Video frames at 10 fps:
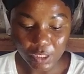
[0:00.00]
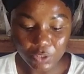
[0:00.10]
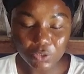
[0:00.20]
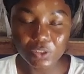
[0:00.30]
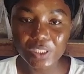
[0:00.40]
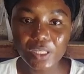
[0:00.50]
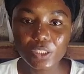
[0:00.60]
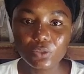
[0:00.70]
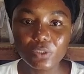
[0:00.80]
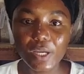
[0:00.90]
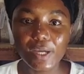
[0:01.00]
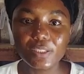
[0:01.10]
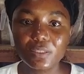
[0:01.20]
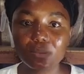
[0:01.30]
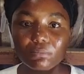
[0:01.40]
So thank you
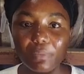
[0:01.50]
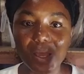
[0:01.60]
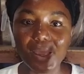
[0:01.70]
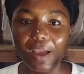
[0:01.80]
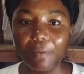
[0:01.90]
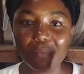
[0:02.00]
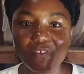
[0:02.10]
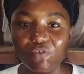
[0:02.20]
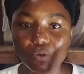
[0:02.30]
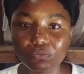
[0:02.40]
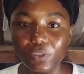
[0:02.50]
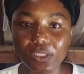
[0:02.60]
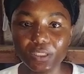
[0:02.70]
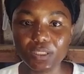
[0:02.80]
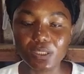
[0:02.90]
guys. Bye. Happy
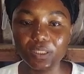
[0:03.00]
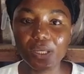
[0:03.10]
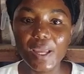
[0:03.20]
formulating.